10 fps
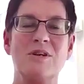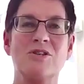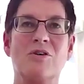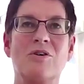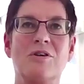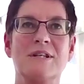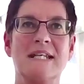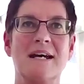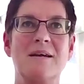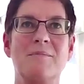we talk all the
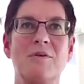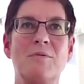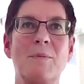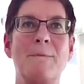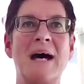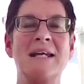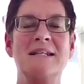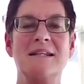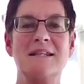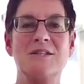time, we
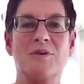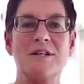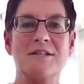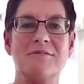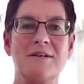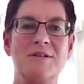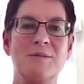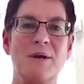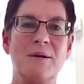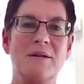bandy these words around
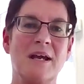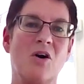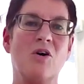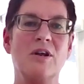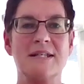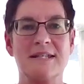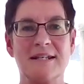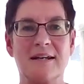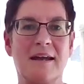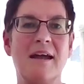about like
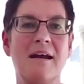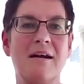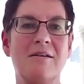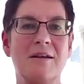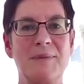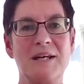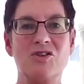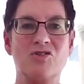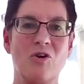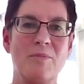holistic care and being
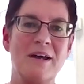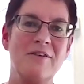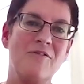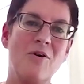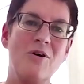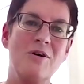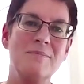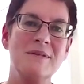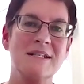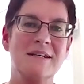trauma
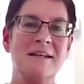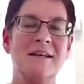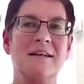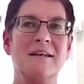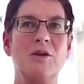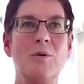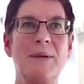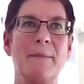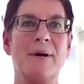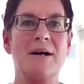informed and,
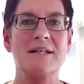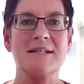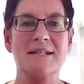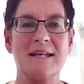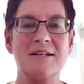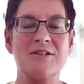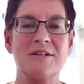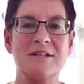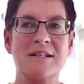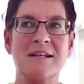being
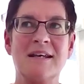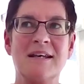person-centered.